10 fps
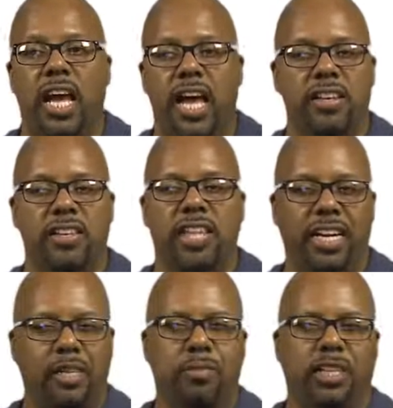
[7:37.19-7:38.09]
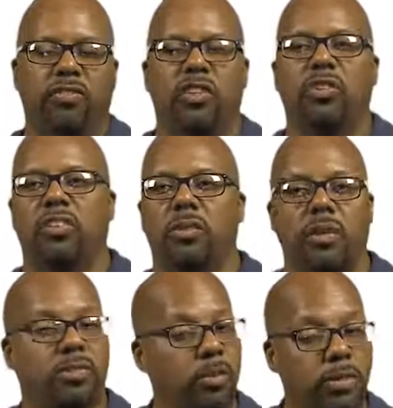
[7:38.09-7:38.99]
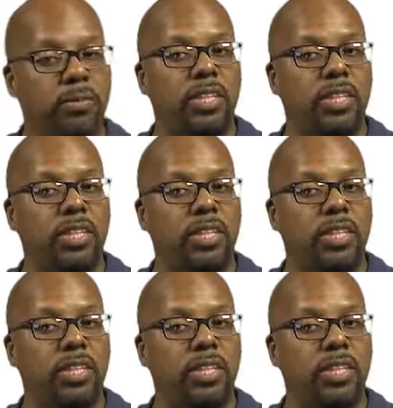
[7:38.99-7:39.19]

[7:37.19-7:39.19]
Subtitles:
And that can be confusing sometimes. Sometimes